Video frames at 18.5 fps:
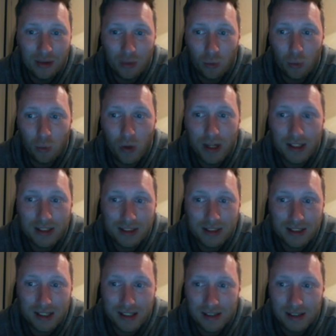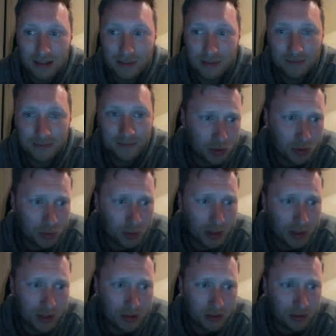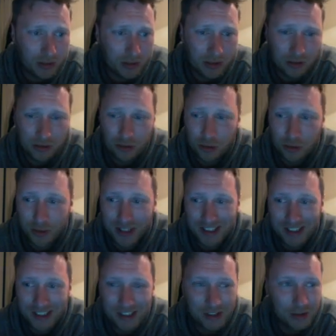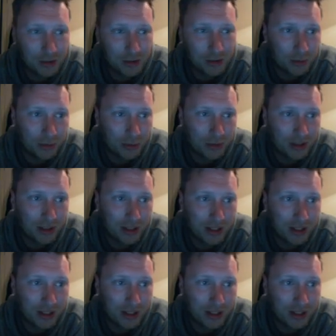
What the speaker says: wasted between 2022